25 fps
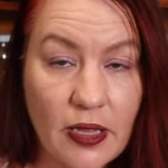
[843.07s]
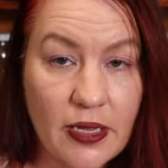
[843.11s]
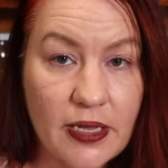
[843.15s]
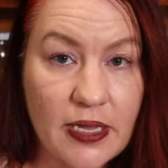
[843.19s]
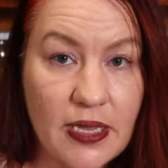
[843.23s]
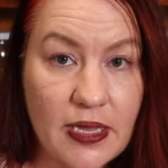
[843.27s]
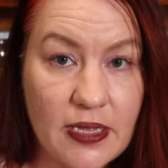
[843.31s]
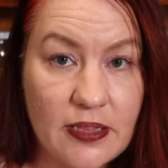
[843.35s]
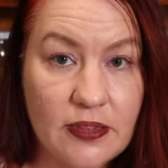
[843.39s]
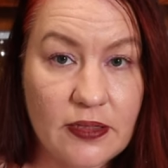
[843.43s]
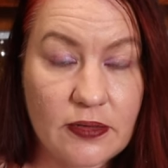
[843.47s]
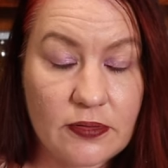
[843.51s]

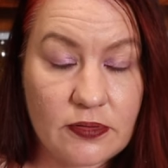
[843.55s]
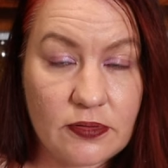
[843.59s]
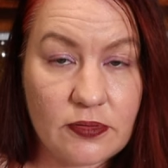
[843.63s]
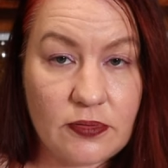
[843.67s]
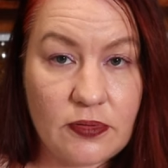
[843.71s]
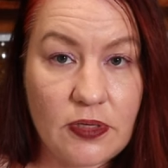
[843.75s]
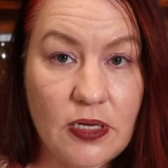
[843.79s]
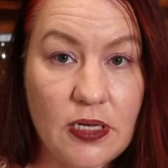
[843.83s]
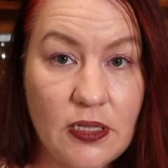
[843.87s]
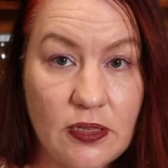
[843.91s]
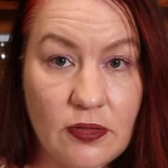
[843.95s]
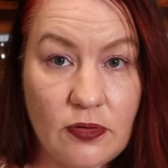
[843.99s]
like in the
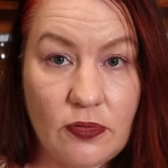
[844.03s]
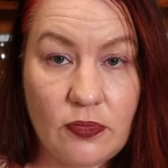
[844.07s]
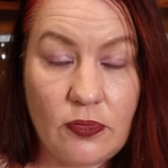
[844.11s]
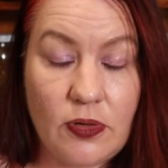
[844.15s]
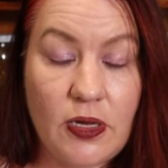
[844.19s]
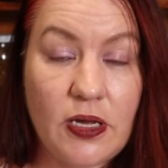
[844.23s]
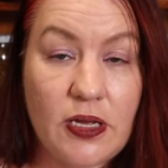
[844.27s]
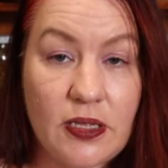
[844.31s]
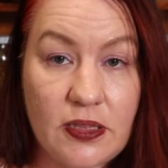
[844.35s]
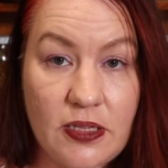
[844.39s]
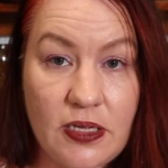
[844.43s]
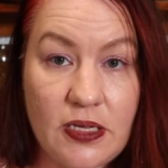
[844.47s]

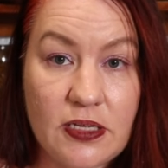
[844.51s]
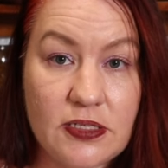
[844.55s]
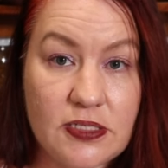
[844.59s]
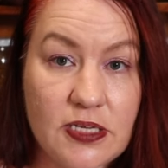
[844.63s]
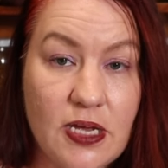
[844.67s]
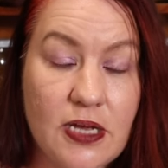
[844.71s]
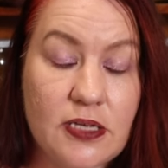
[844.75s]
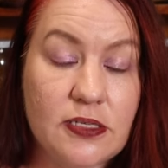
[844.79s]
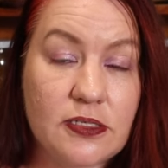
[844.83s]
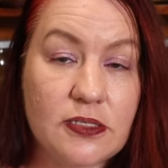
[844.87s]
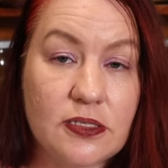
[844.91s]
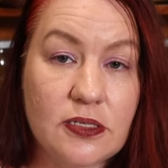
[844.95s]

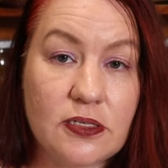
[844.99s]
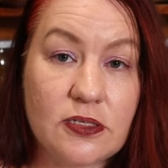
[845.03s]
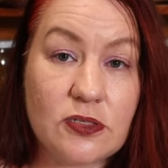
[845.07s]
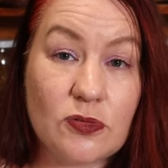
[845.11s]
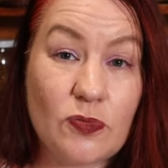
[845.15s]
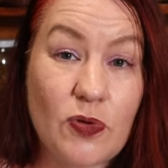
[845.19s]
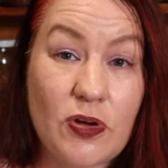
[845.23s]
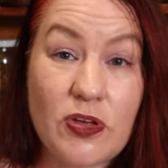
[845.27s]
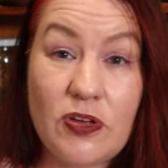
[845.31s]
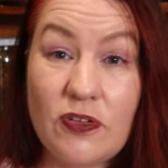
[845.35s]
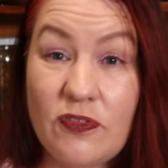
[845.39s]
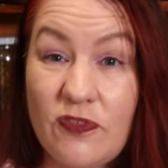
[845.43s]

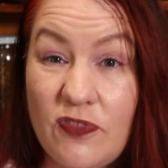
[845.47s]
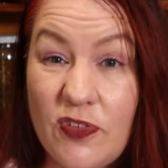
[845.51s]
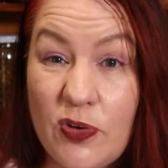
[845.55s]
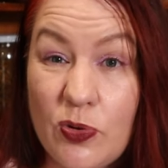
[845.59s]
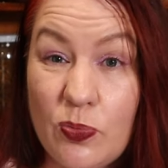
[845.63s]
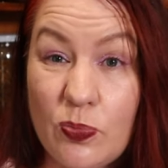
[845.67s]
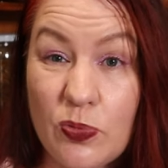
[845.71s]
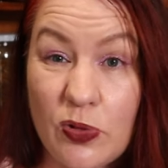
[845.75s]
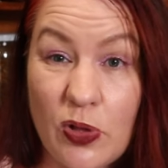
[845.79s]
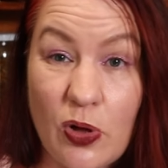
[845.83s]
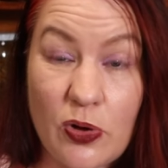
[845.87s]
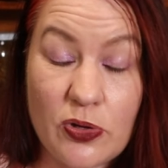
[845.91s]
intestines, where you
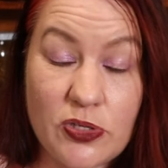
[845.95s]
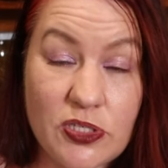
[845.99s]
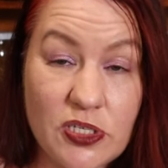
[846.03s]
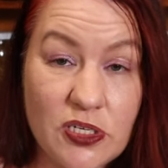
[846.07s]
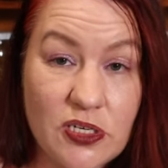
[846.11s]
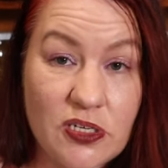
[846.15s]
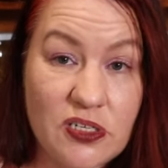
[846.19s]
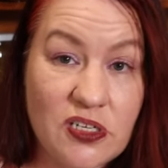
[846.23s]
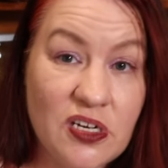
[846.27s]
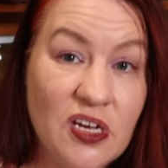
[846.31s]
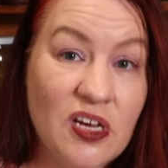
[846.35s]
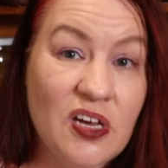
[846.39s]
feel
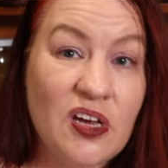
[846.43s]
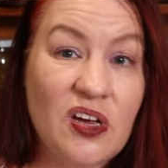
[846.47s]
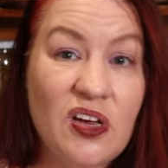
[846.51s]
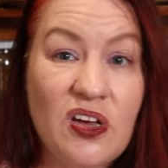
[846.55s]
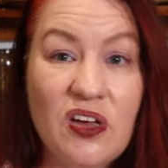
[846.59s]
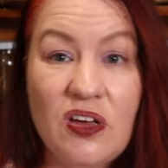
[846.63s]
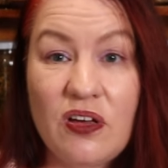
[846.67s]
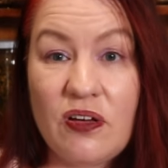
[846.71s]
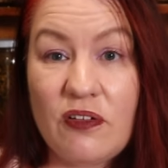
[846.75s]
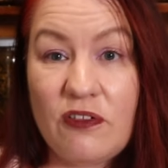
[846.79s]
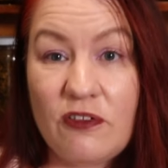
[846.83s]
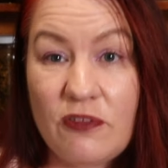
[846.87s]
bloated,
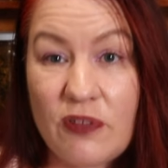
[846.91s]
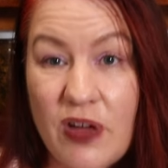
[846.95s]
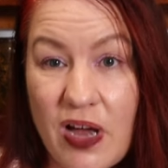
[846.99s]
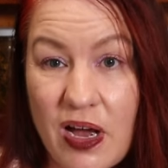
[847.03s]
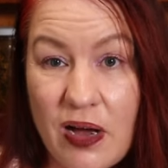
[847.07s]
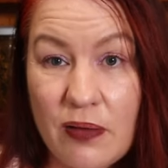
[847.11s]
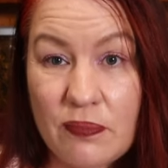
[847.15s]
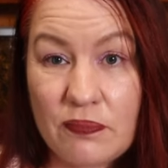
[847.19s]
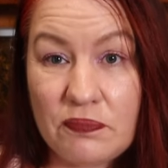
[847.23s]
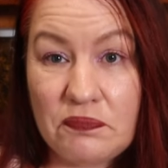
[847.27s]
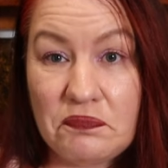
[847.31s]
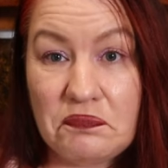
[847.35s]

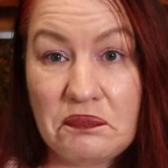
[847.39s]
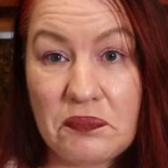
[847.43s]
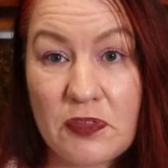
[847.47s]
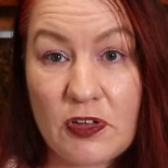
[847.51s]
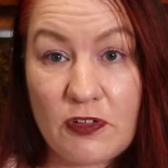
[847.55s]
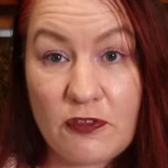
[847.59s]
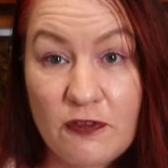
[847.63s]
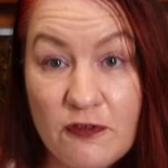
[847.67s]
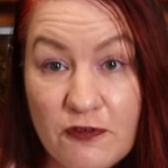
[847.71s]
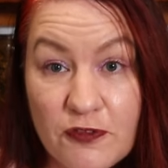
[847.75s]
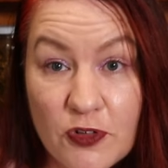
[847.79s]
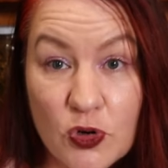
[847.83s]

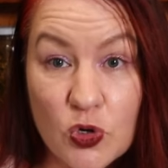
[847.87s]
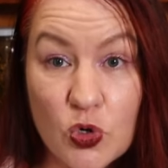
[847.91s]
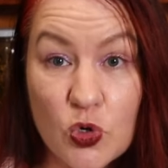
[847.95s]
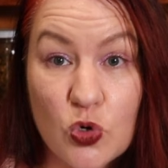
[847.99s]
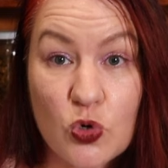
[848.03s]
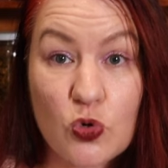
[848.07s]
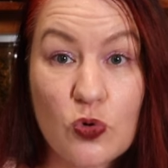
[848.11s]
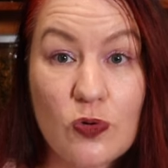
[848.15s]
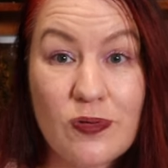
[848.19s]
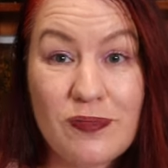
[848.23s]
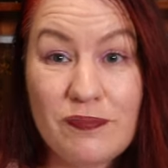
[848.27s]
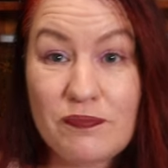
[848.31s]

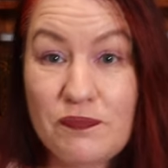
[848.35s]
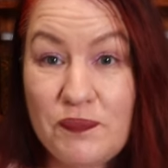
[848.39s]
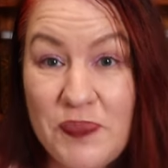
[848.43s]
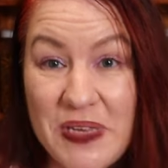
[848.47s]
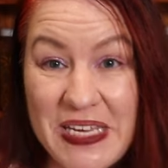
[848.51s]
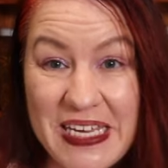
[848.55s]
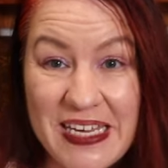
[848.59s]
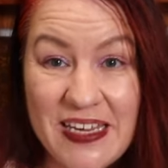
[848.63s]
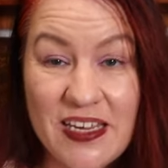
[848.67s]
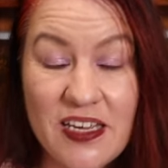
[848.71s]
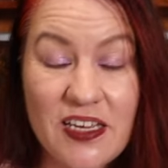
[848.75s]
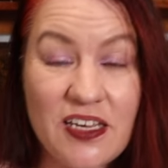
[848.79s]
full,
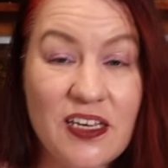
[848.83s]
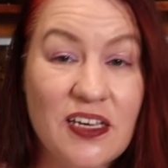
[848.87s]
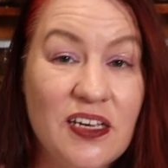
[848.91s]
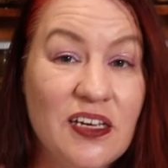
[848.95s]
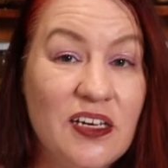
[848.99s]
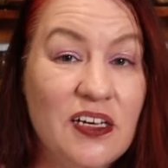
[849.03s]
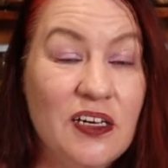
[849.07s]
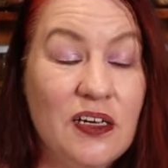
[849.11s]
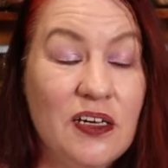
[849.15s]
big,